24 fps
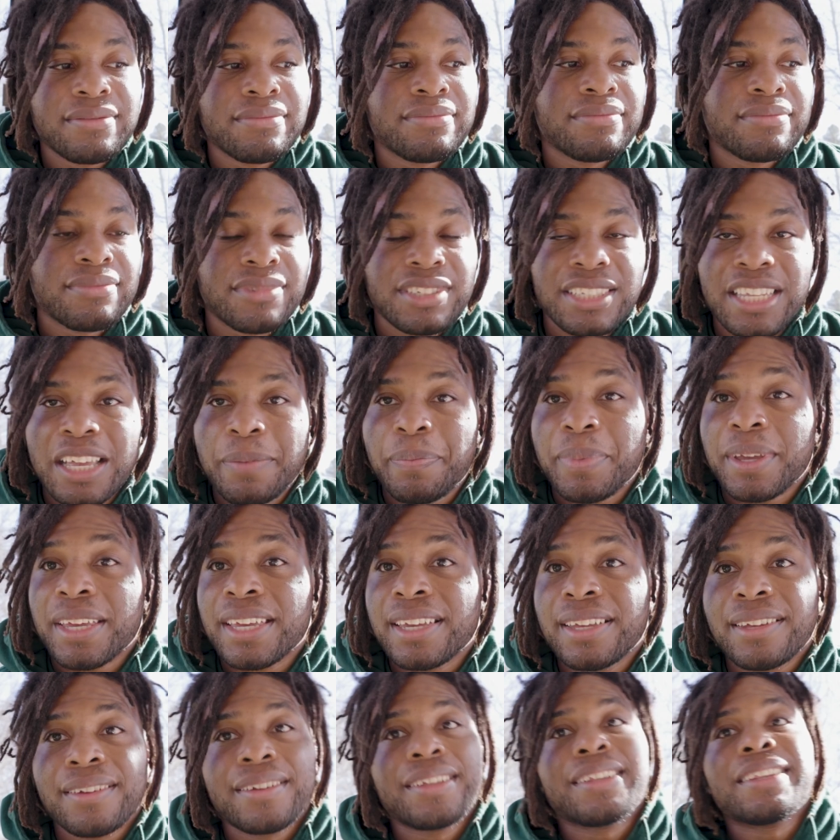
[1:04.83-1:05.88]

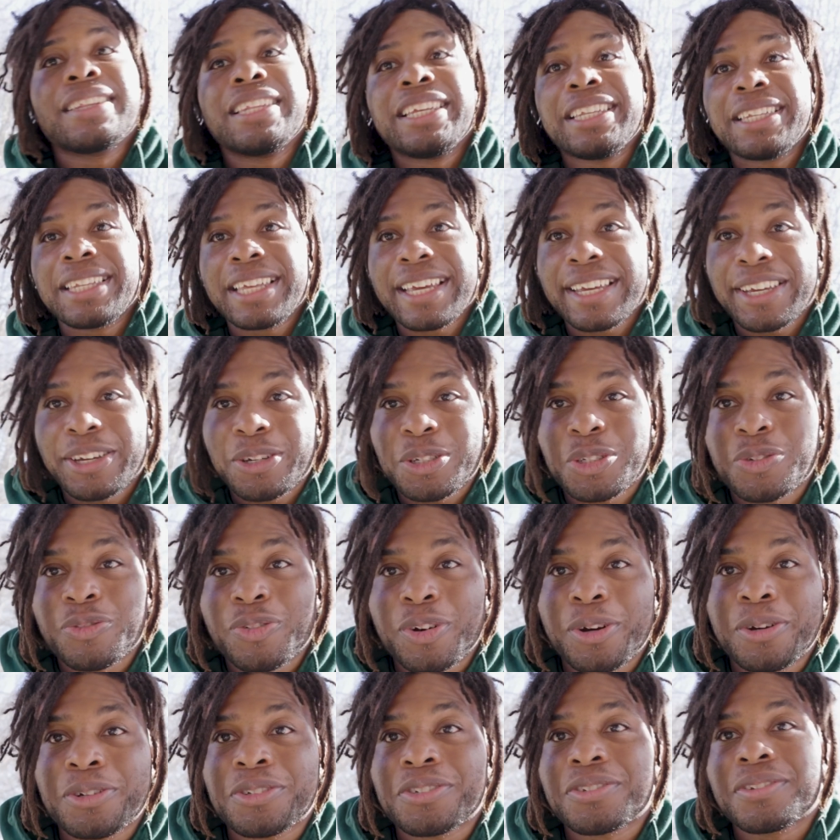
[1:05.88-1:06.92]
stepping, lead leg goes
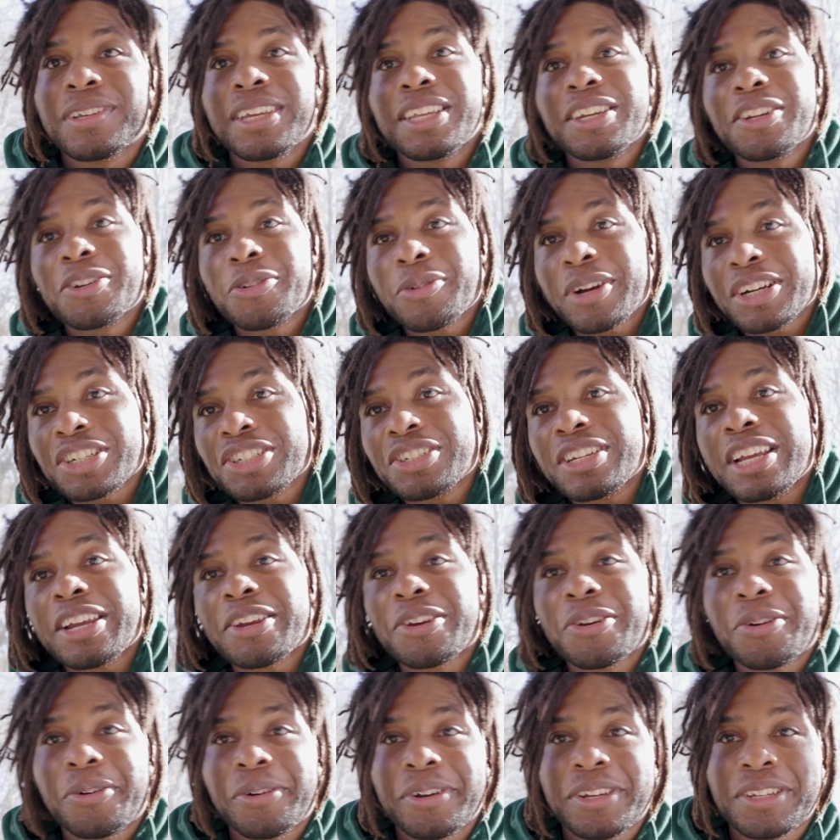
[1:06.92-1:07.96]
first in the direction that you're
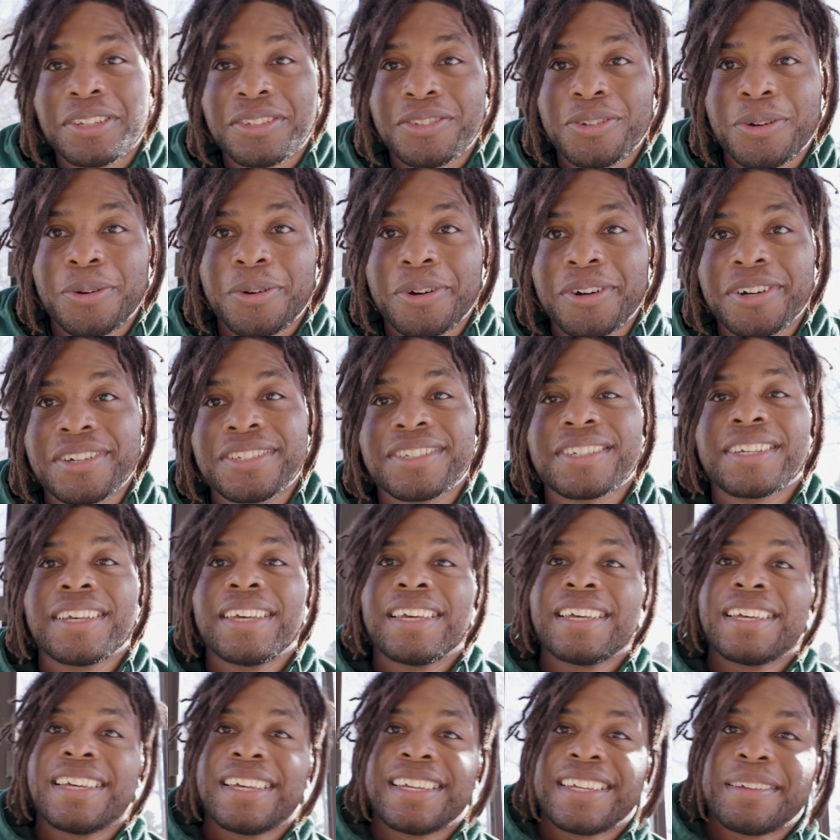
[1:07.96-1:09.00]
going towards,
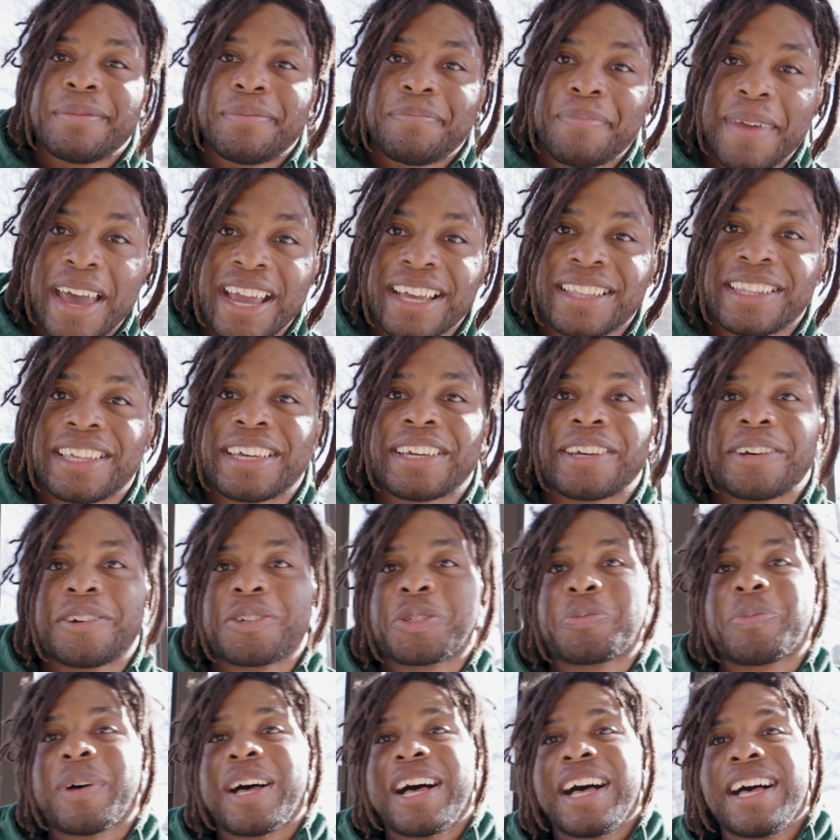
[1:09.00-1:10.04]
back leg goes
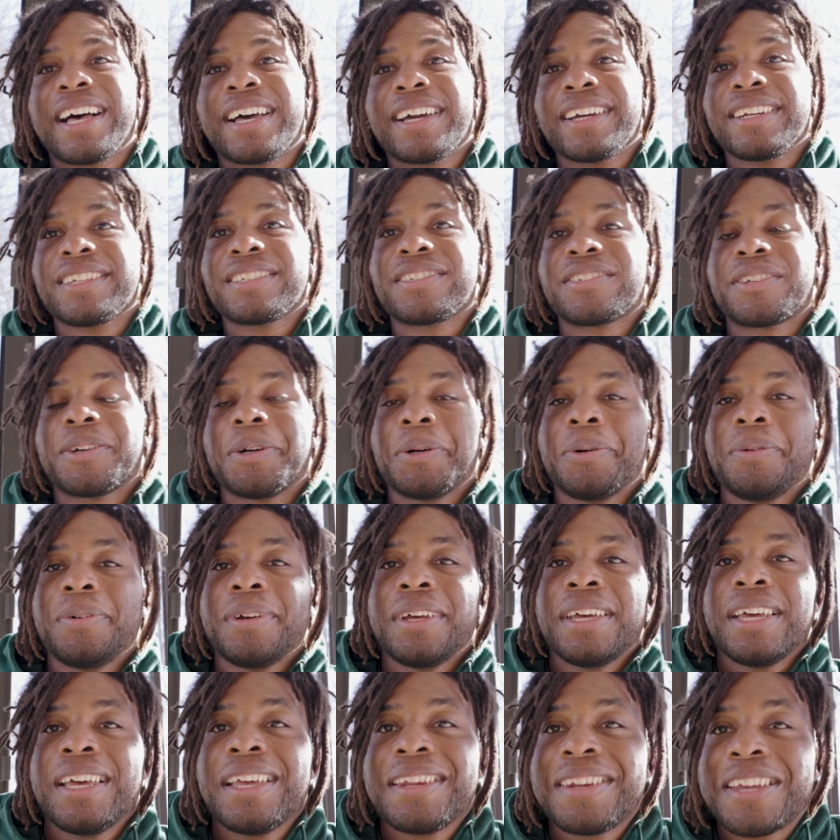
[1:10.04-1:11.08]
behind. So
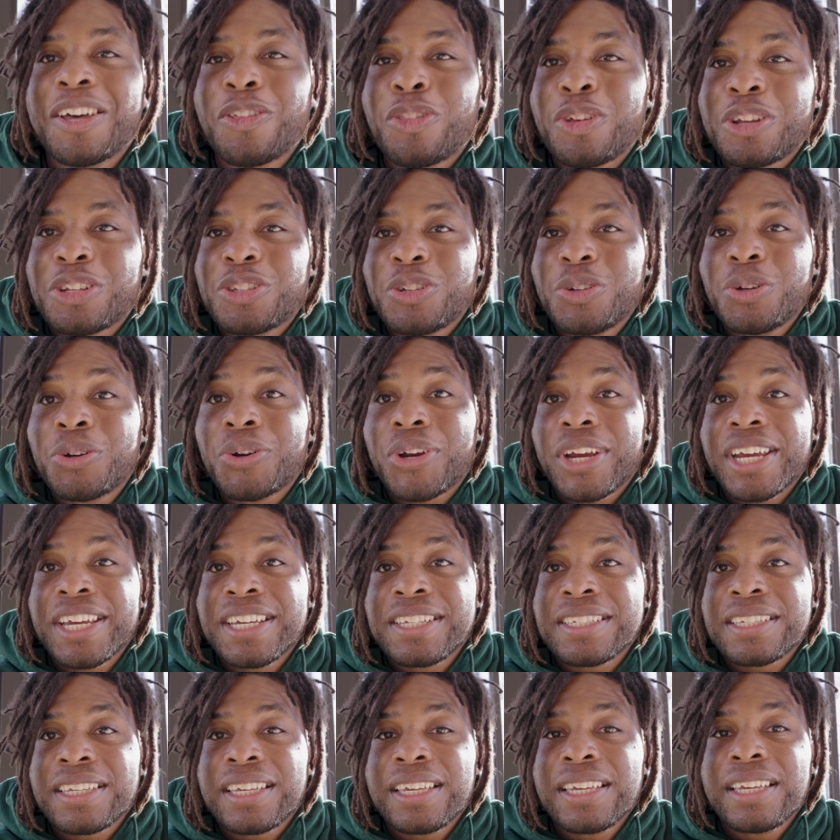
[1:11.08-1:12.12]
nothing too
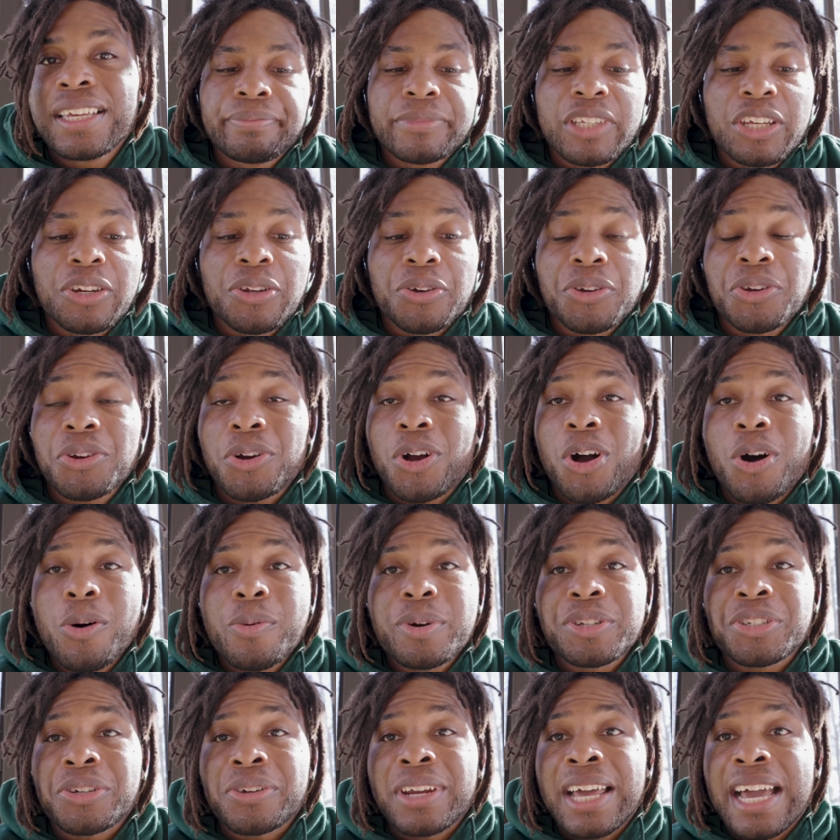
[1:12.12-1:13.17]
crazy. You're
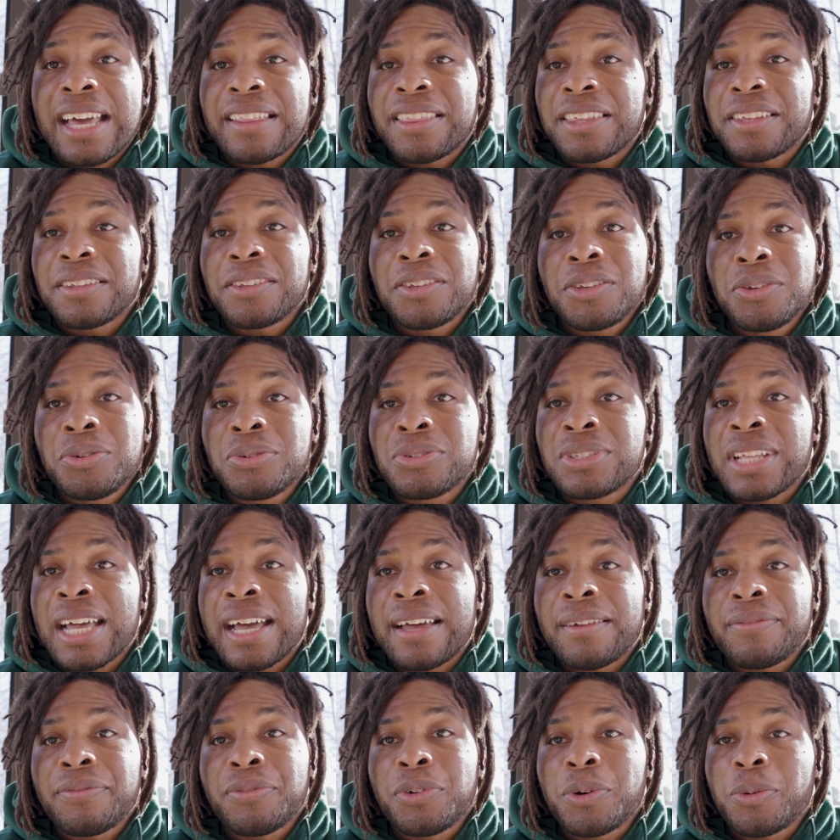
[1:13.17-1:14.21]
always going to have to use
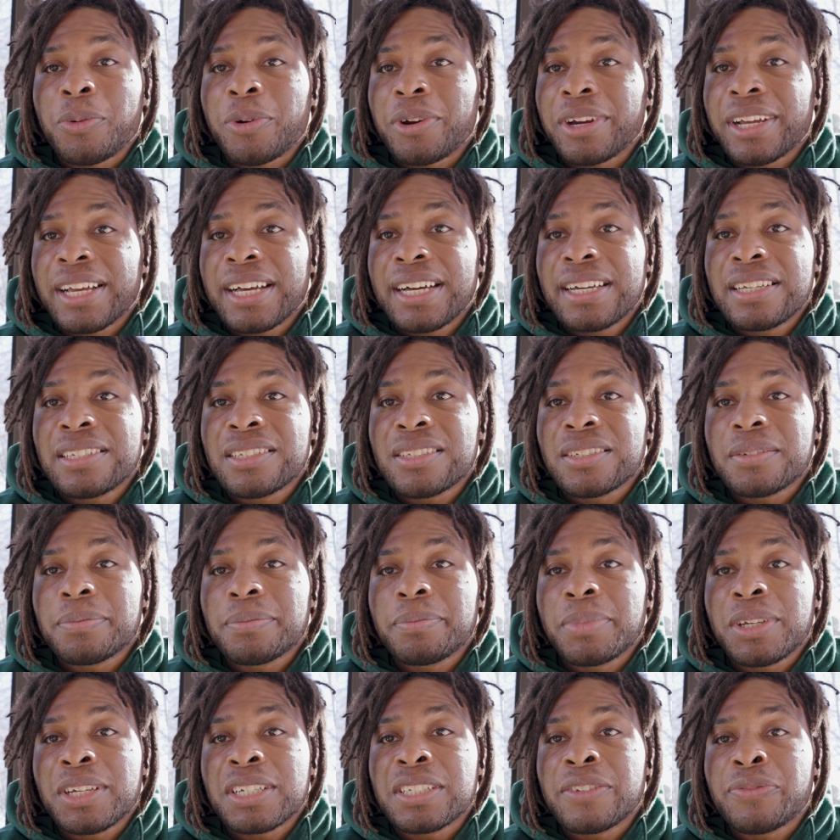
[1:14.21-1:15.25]
that footwork, guys,
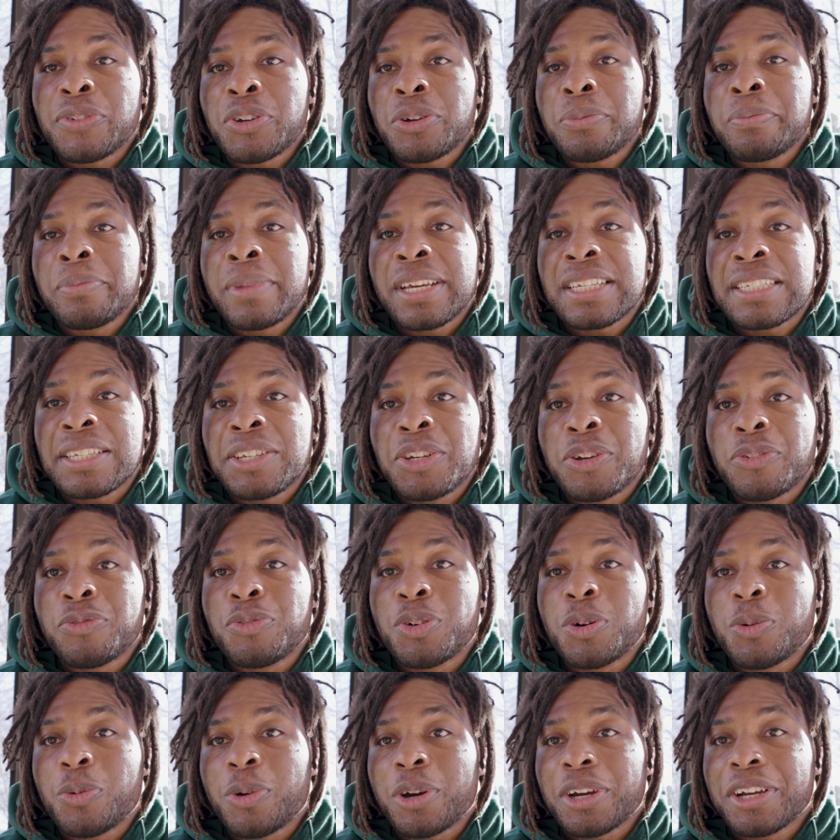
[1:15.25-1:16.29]
because if you're mixing your
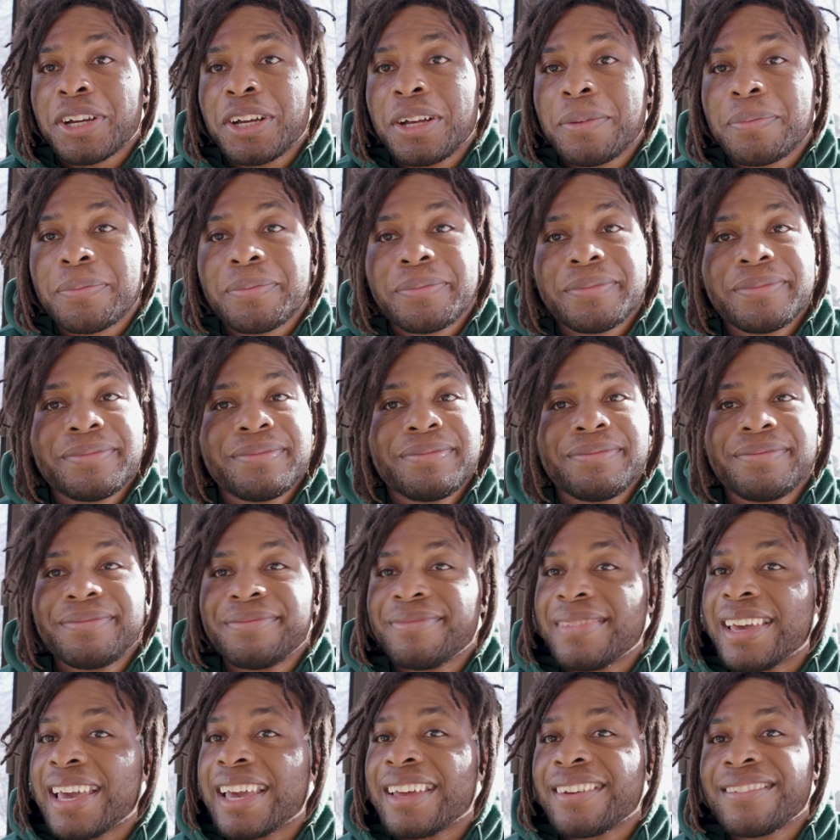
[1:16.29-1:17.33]
footwork up,
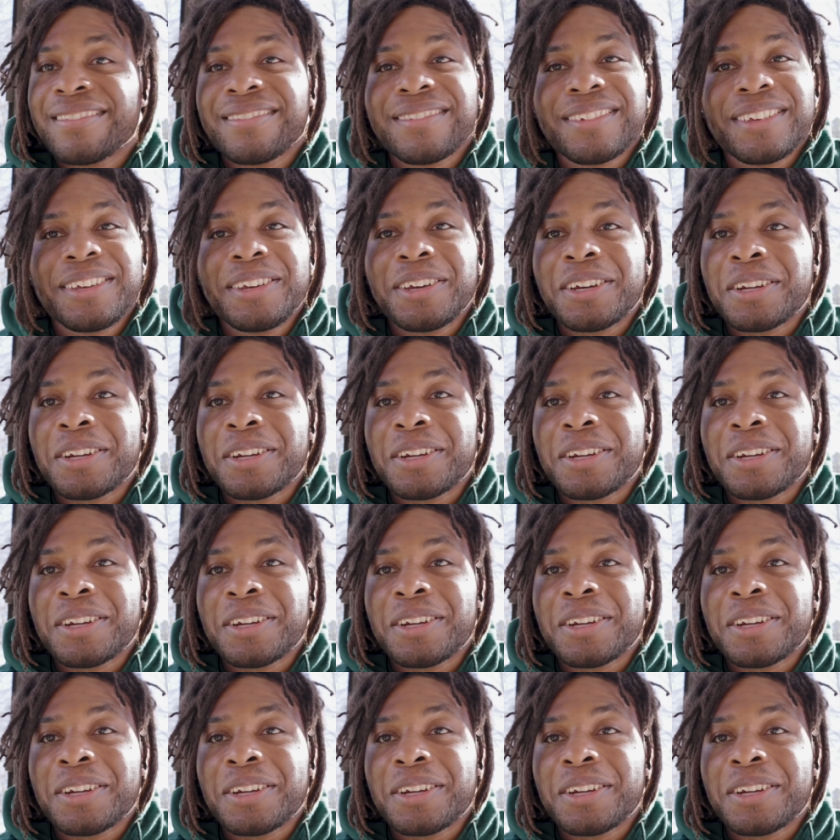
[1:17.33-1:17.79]
man, you're